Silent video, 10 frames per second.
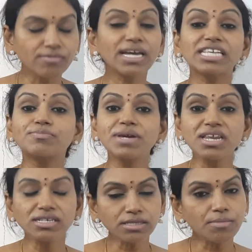
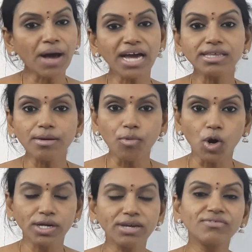experienced by the
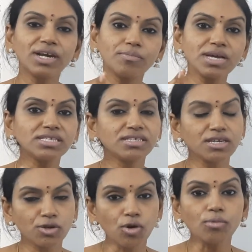body will be
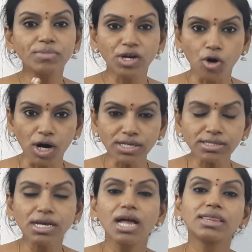0
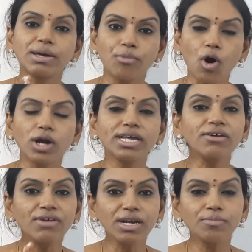because the body
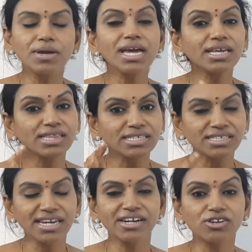will be in the
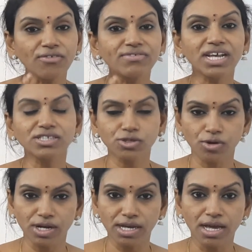state of rest
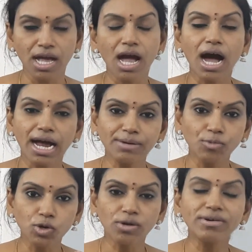only, and
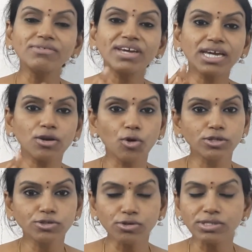moreover we can
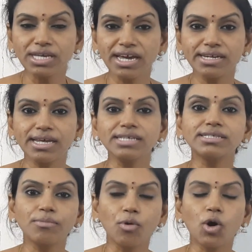also say it as
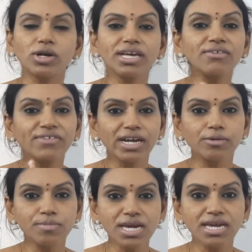the body
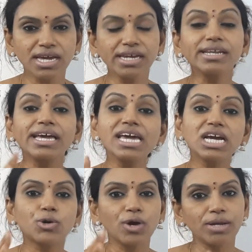will be in
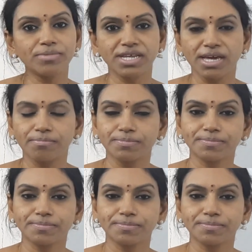equilibrium.